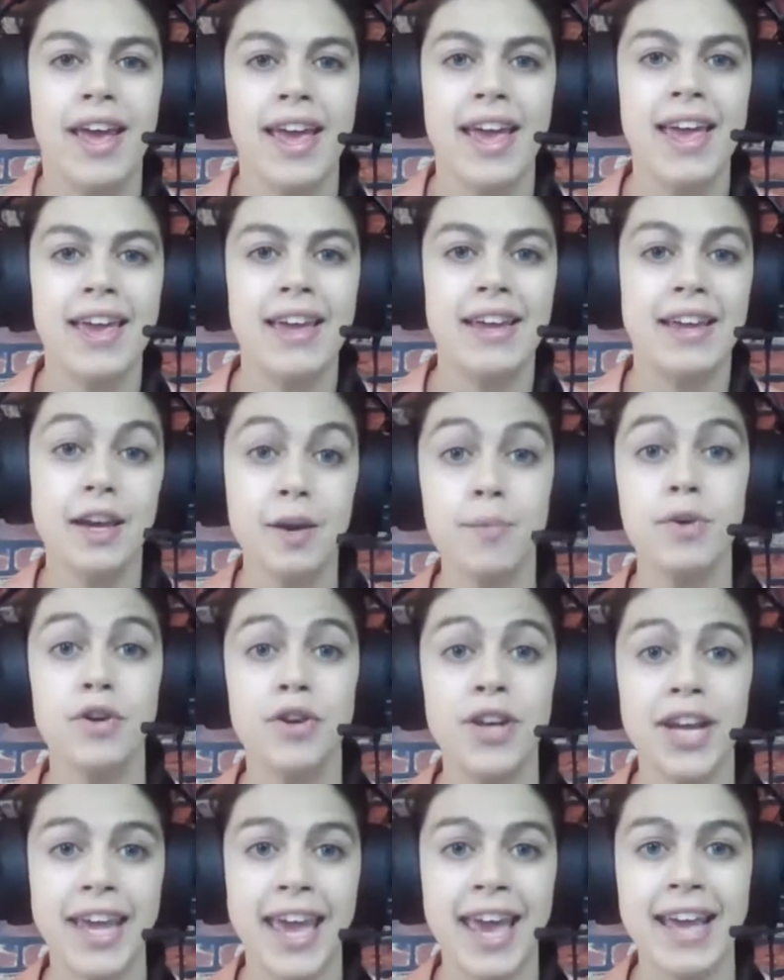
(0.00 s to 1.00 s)
it
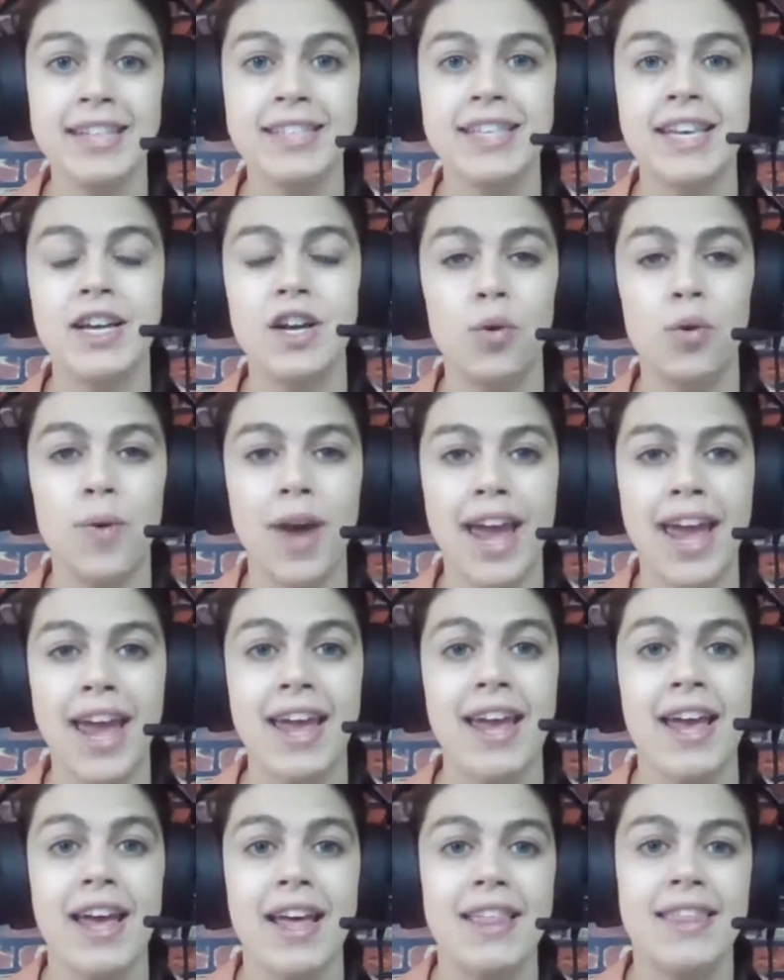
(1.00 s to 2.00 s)
communicates in a
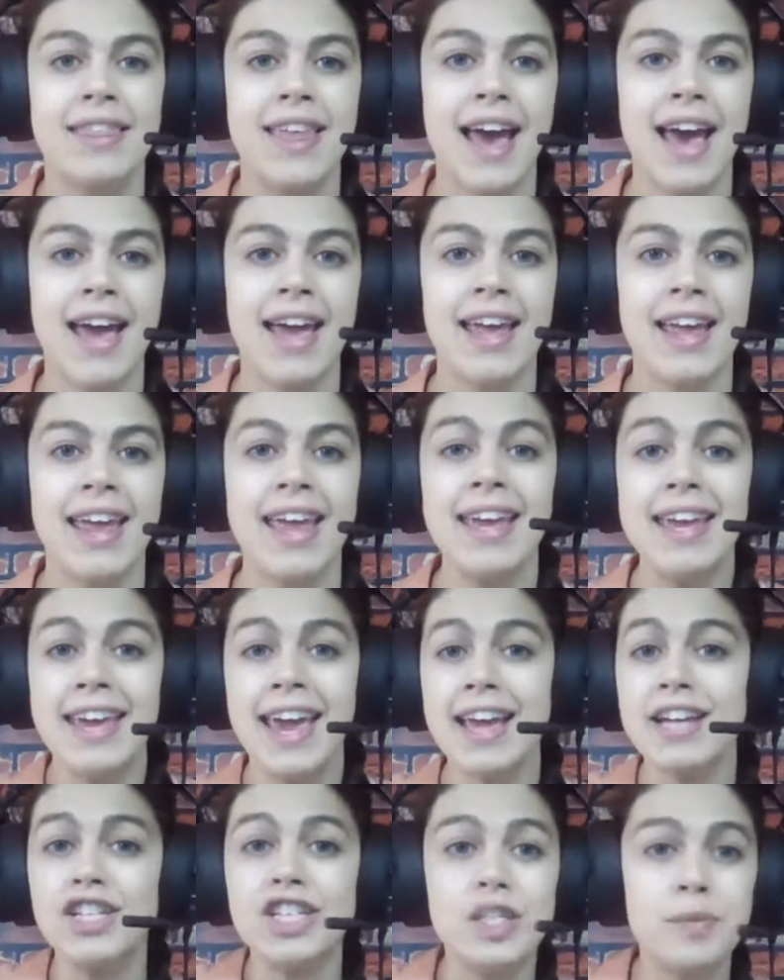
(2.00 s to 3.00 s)
way that
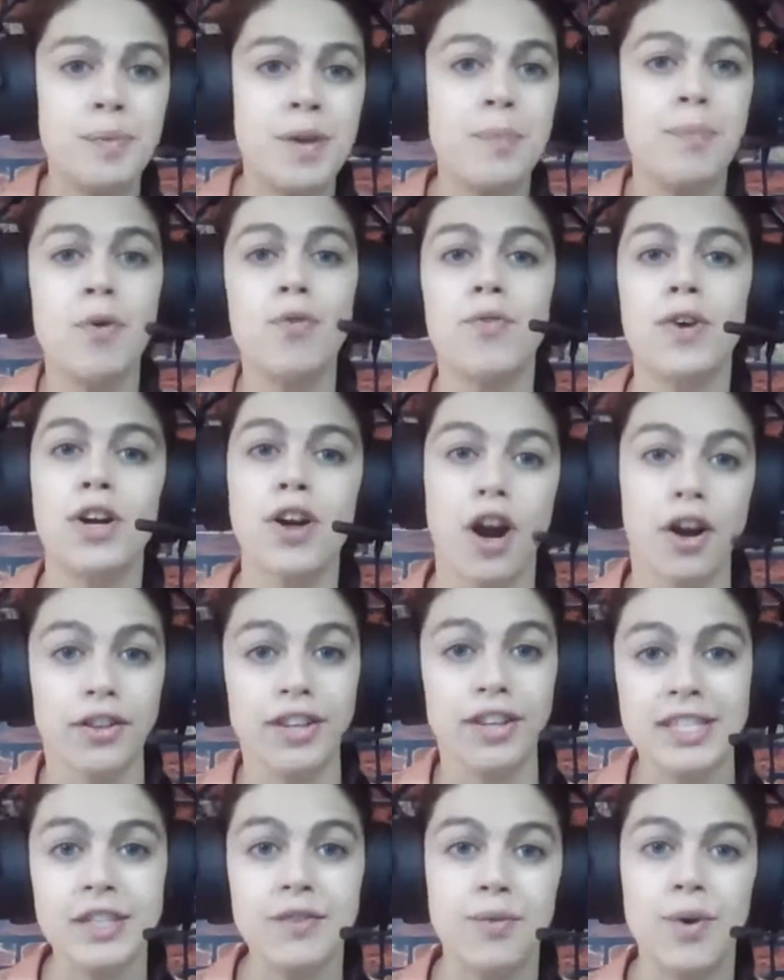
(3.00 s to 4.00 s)
engages people
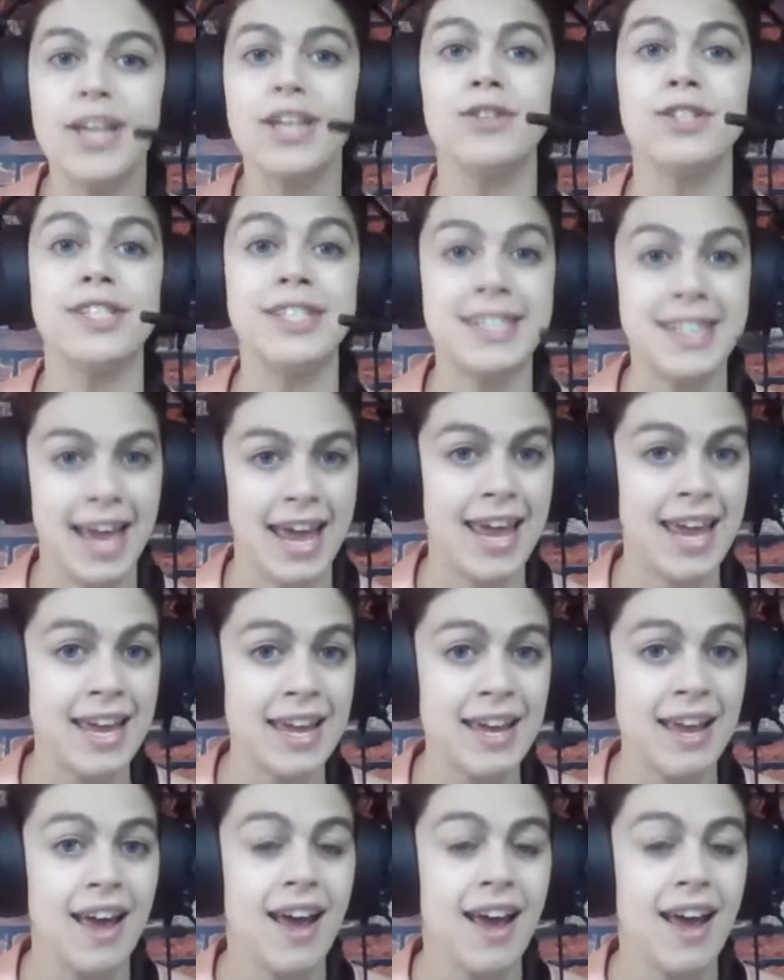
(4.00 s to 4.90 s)
regardless of what you're saying,